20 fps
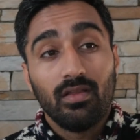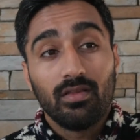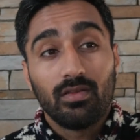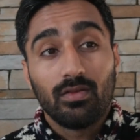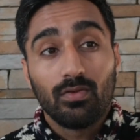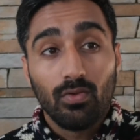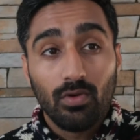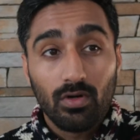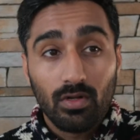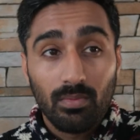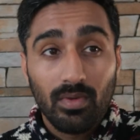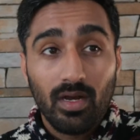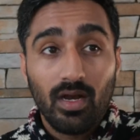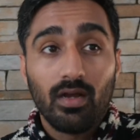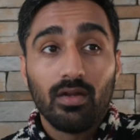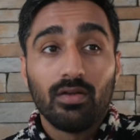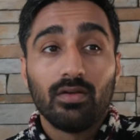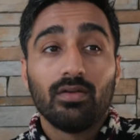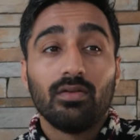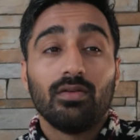thought
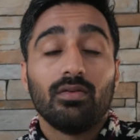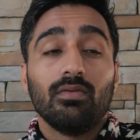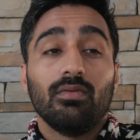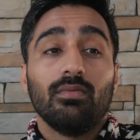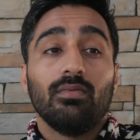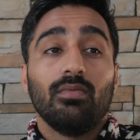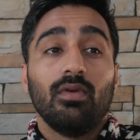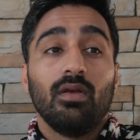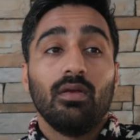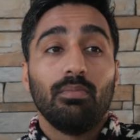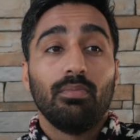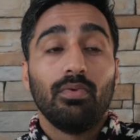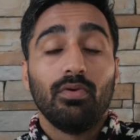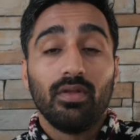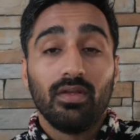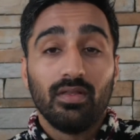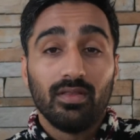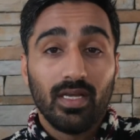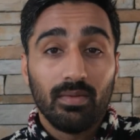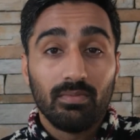about
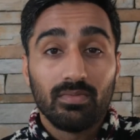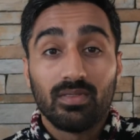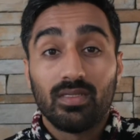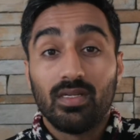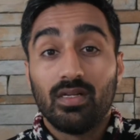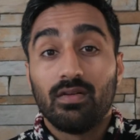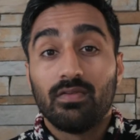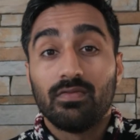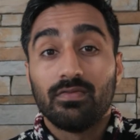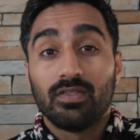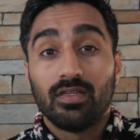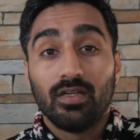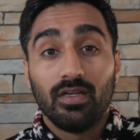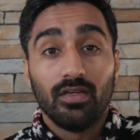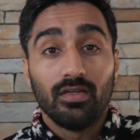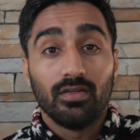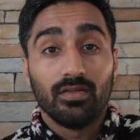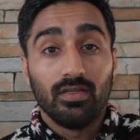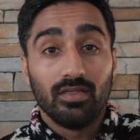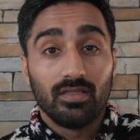putting themselves
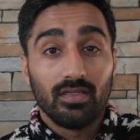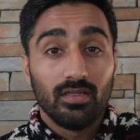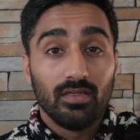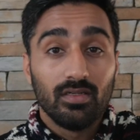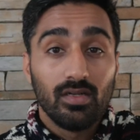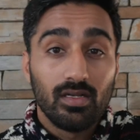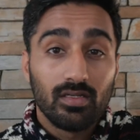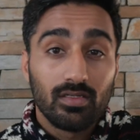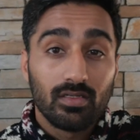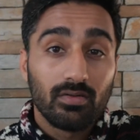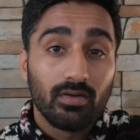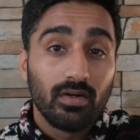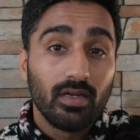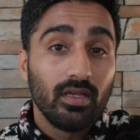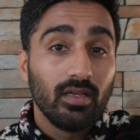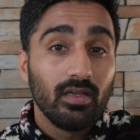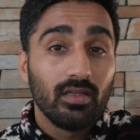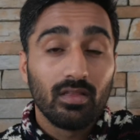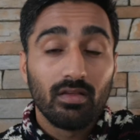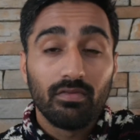into this
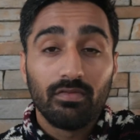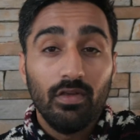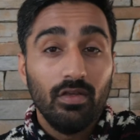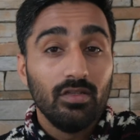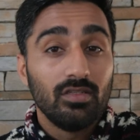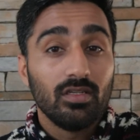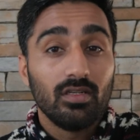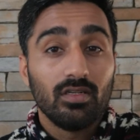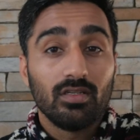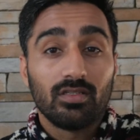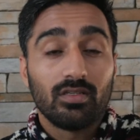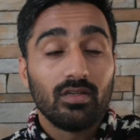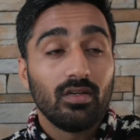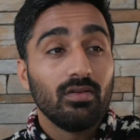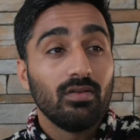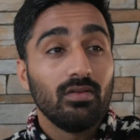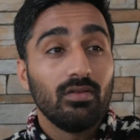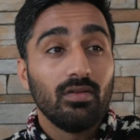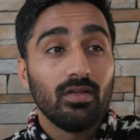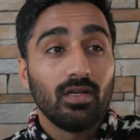industry in the future,
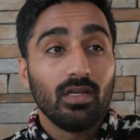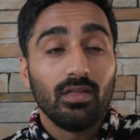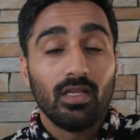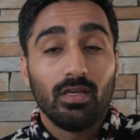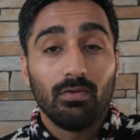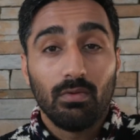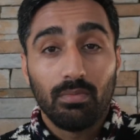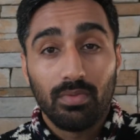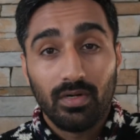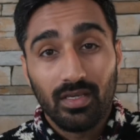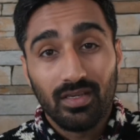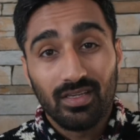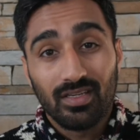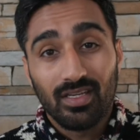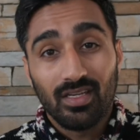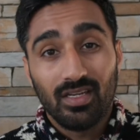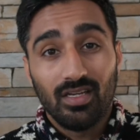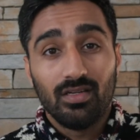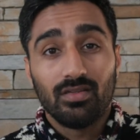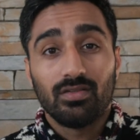so they were pretty
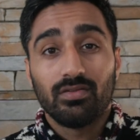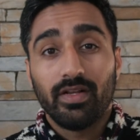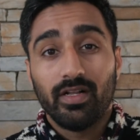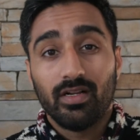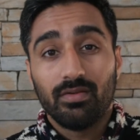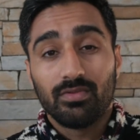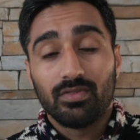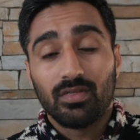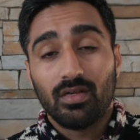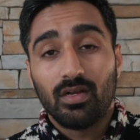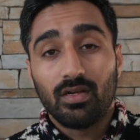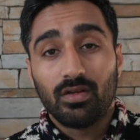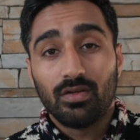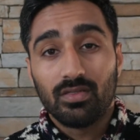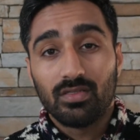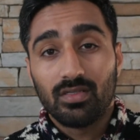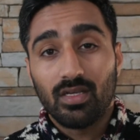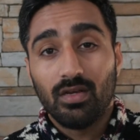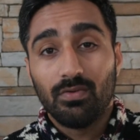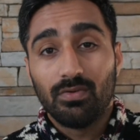keen to help. So I could
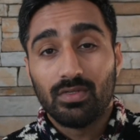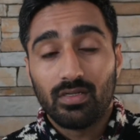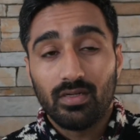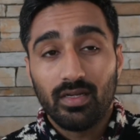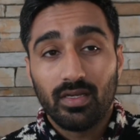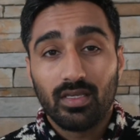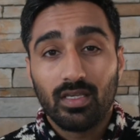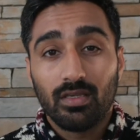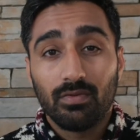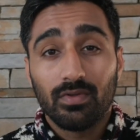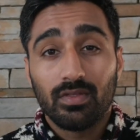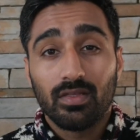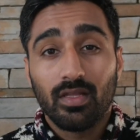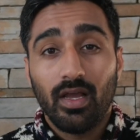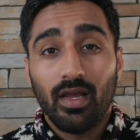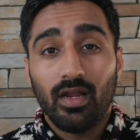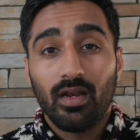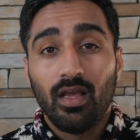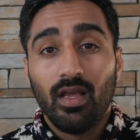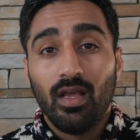say I was lucky with
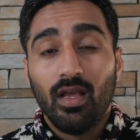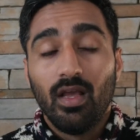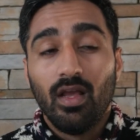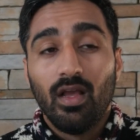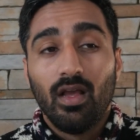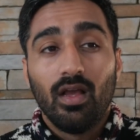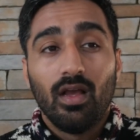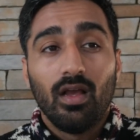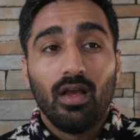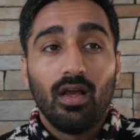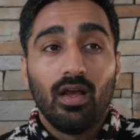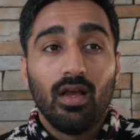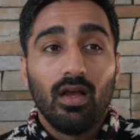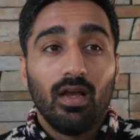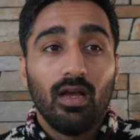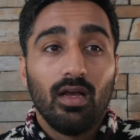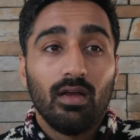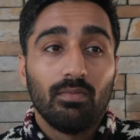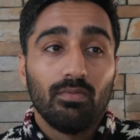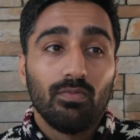that.
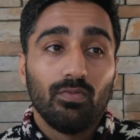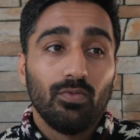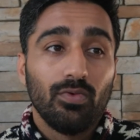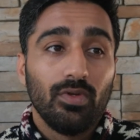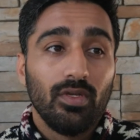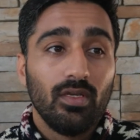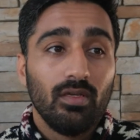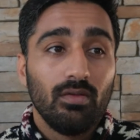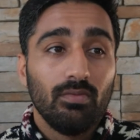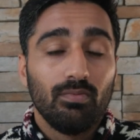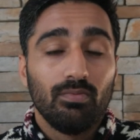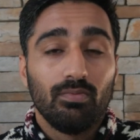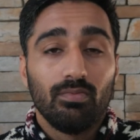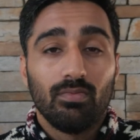We